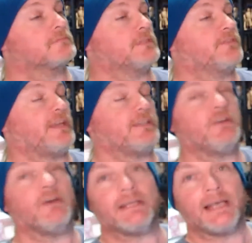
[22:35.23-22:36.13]
If they do
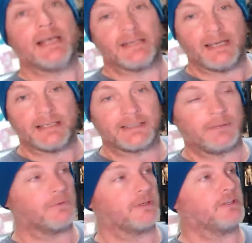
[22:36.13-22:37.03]
it nowadays, they
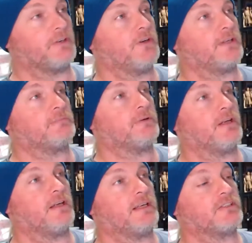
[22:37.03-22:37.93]
want to do it and put
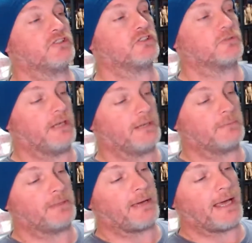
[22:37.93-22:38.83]
an
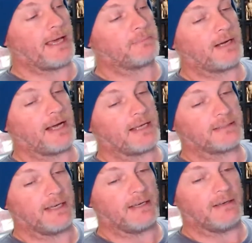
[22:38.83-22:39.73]
extremely bad price
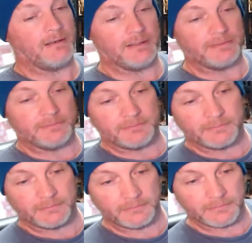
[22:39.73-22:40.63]
tag on it.
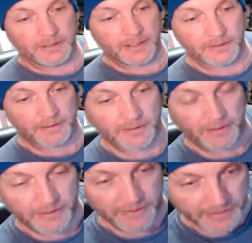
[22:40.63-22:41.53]
Yeah, look at
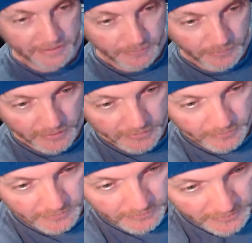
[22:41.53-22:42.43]
that here. That's the one I was wanting to